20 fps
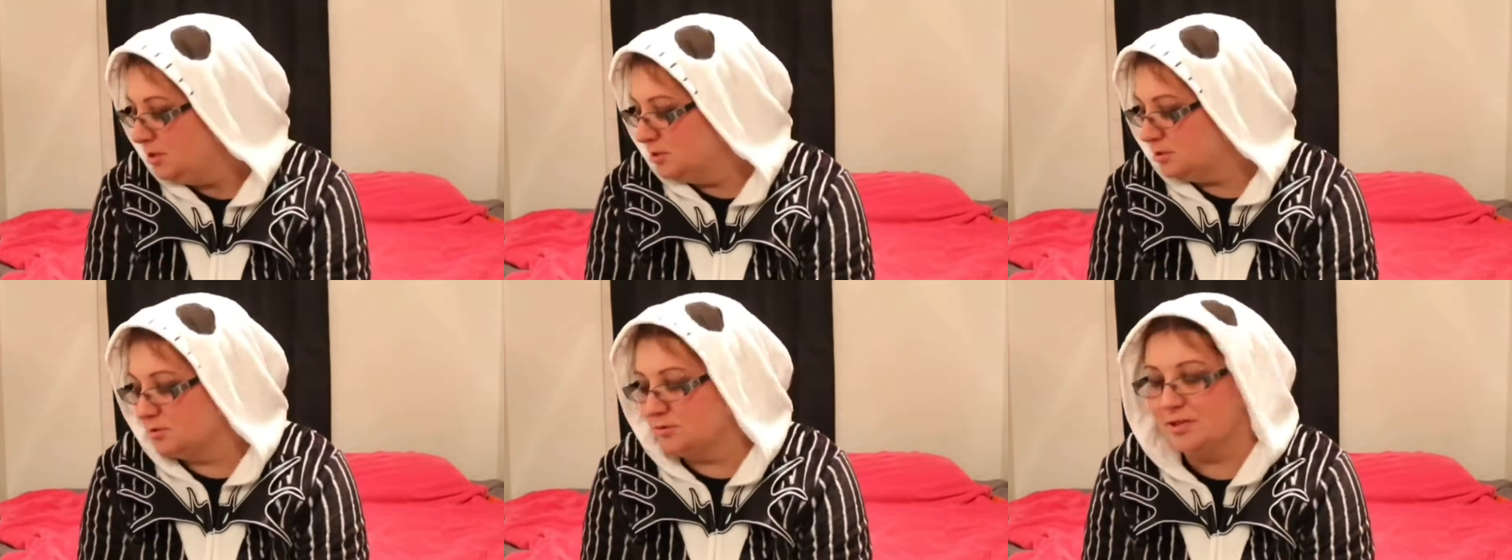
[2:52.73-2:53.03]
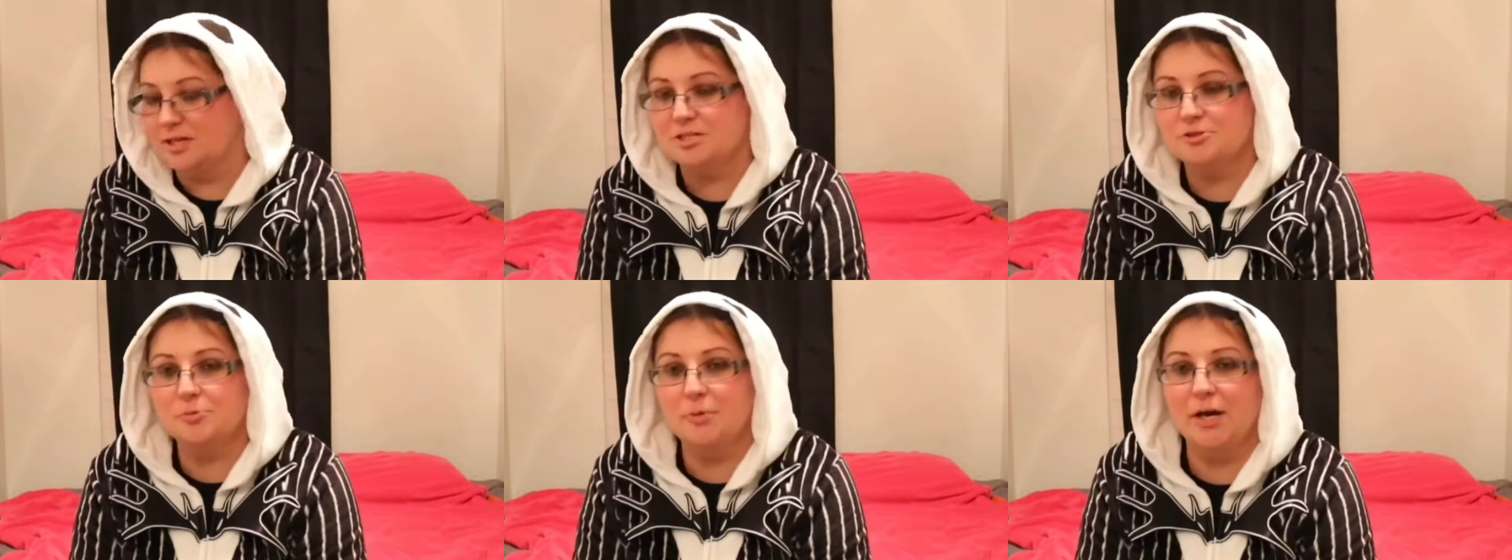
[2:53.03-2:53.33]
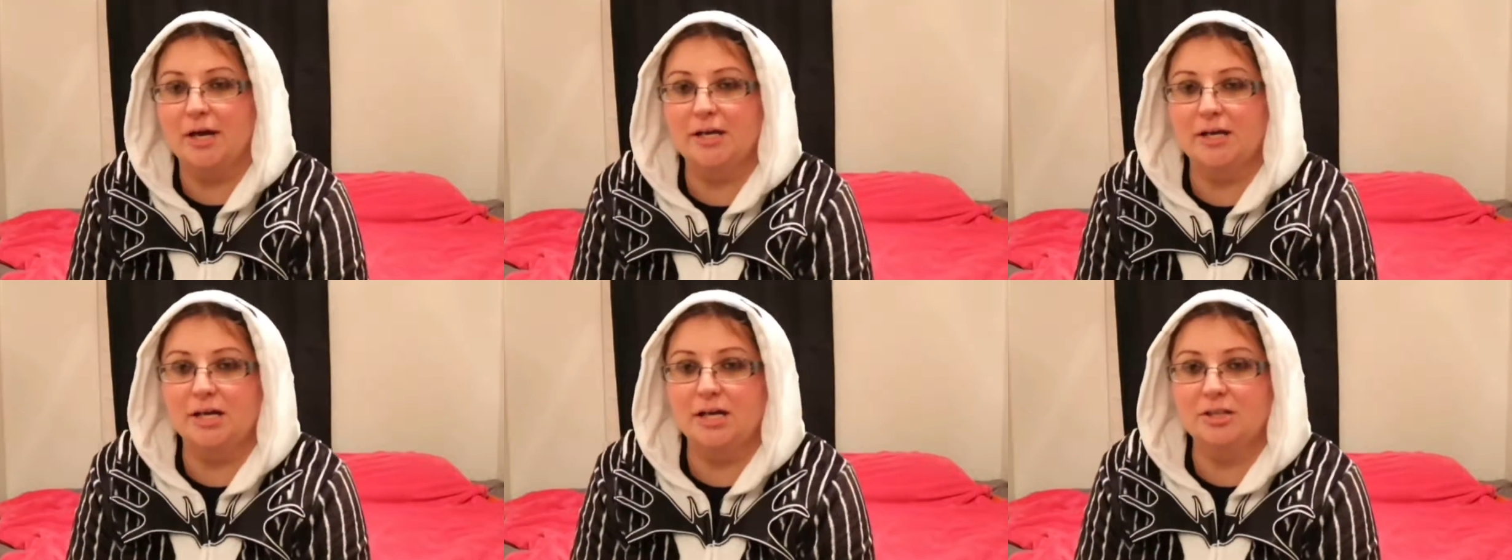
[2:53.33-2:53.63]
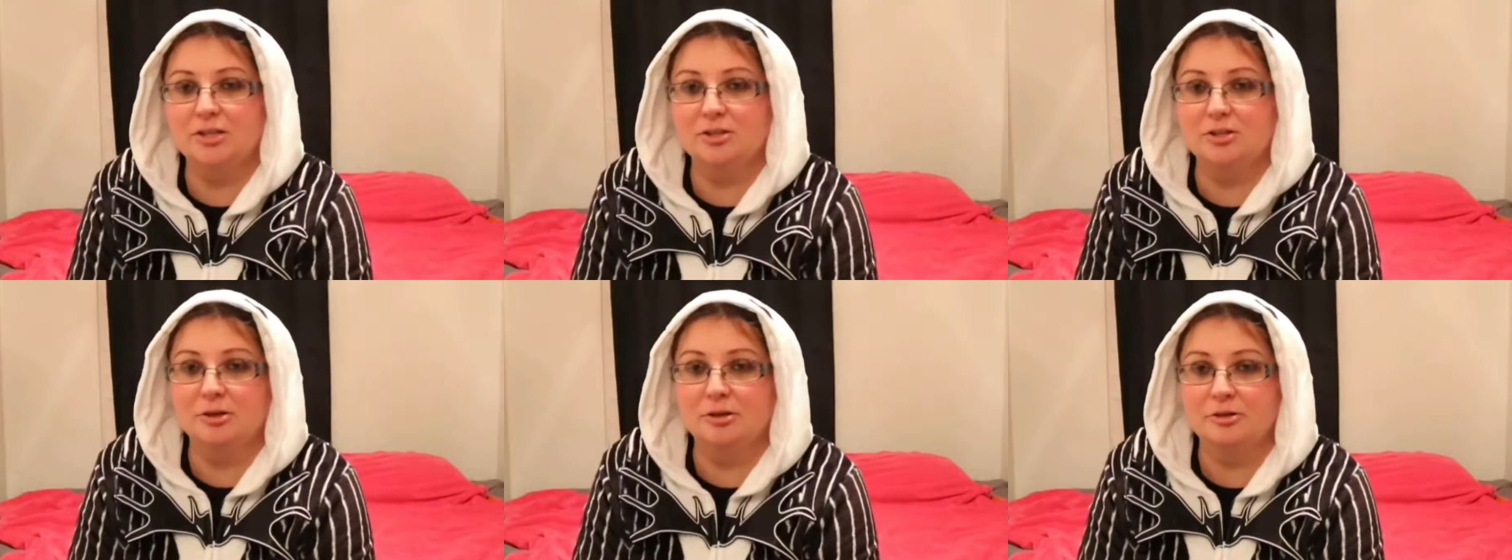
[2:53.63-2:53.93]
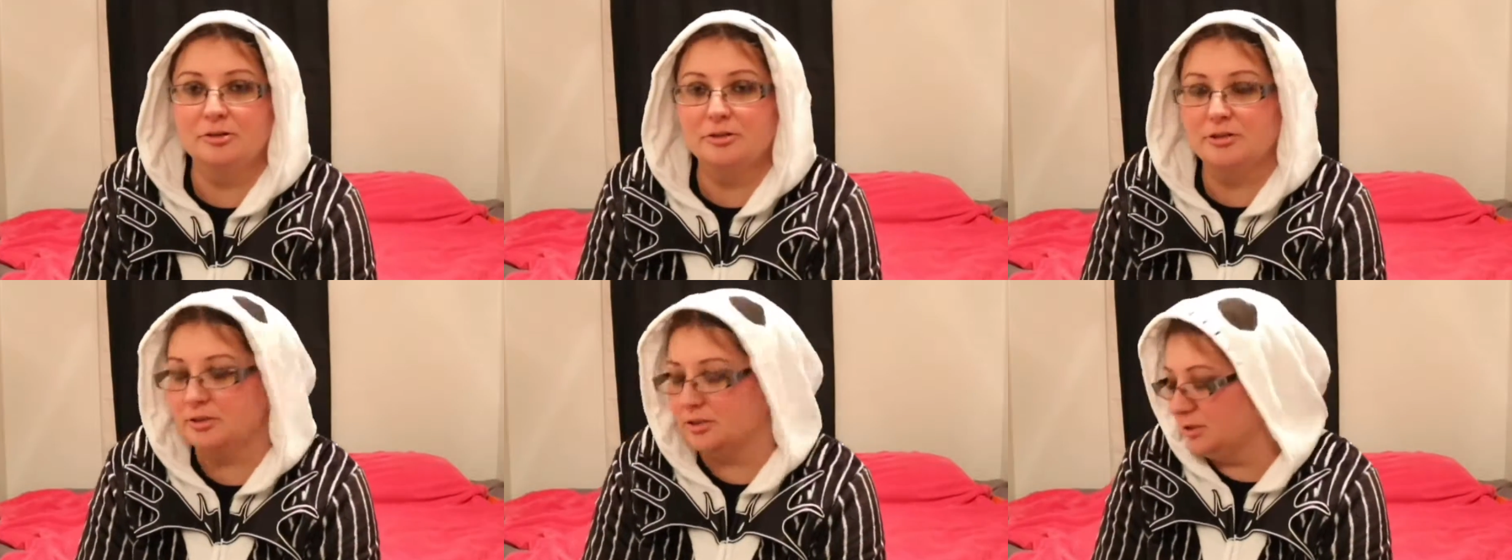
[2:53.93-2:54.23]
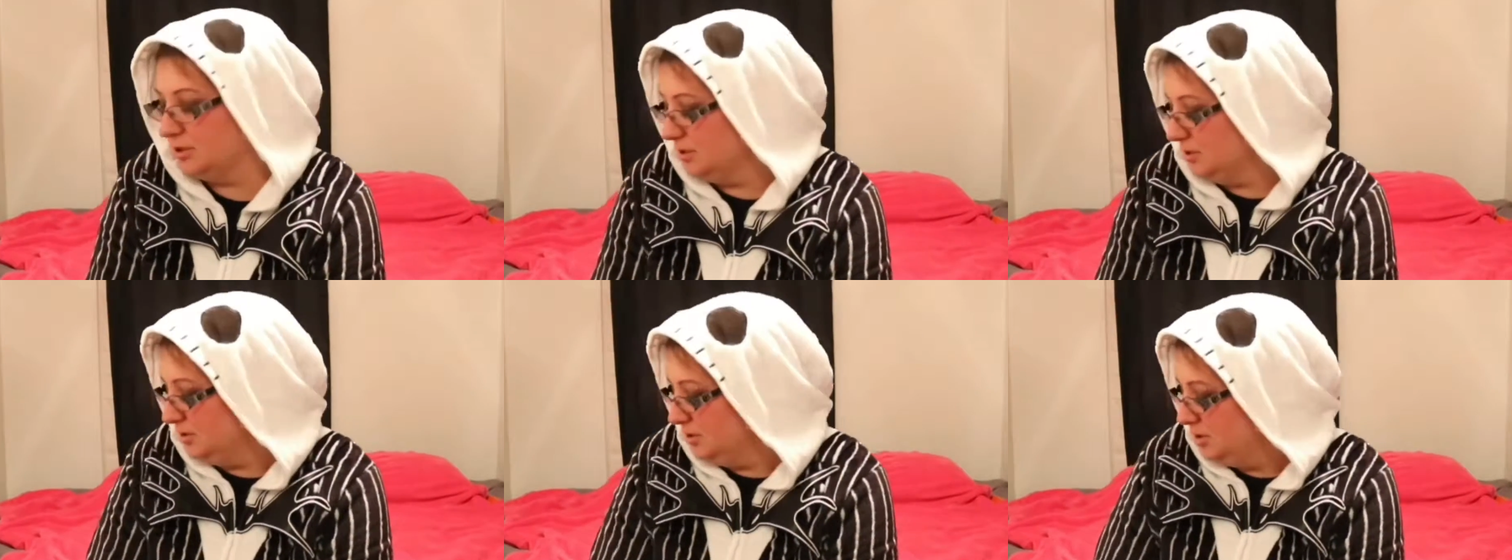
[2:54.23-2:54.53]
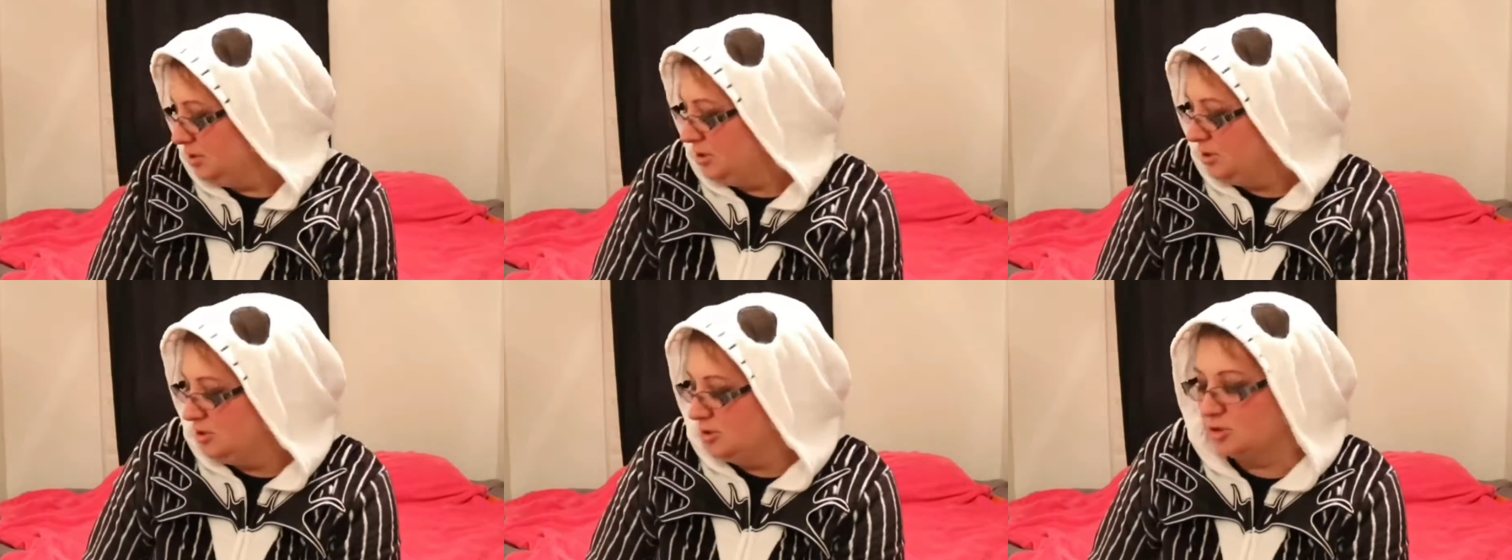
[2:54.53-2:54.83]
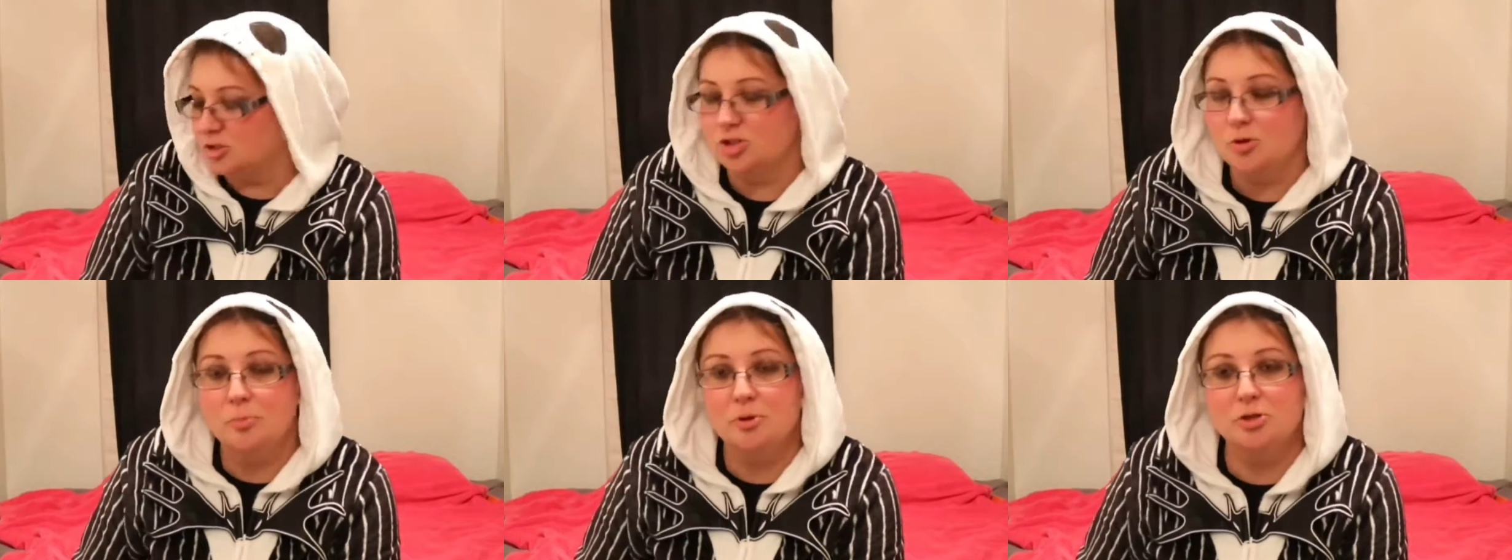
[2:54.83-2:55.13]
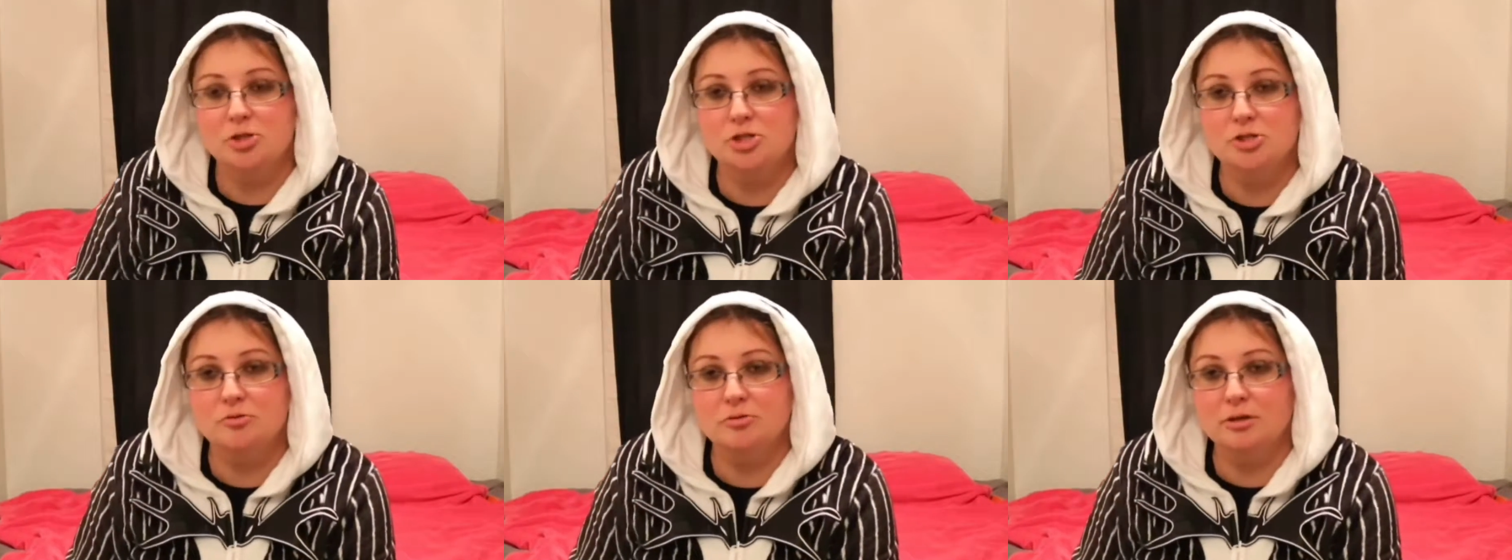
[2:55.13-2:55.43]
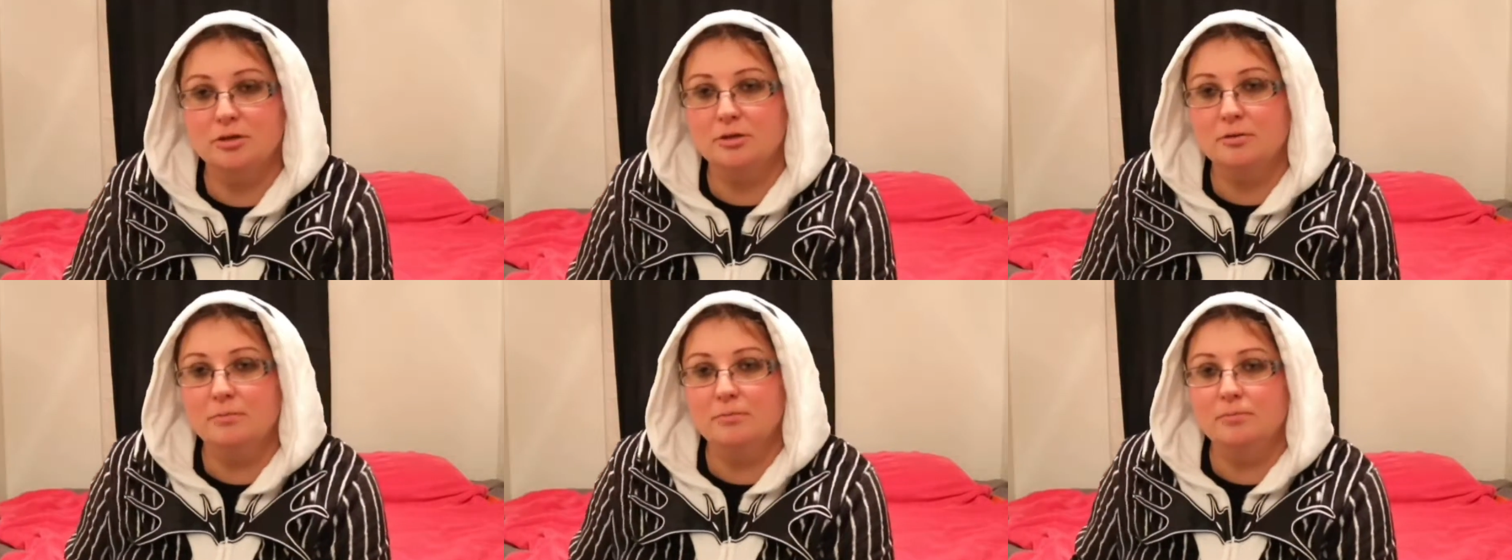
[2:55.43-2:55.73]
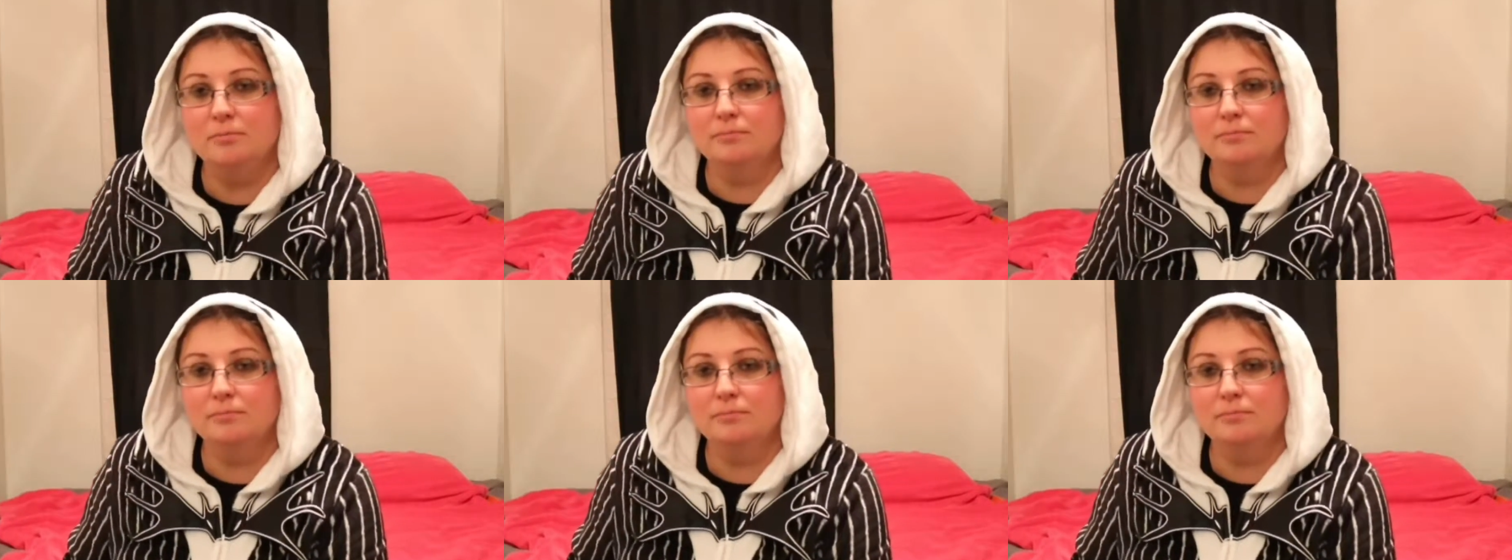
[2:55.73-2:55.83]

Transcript: So that's why I got her the Super Chewer.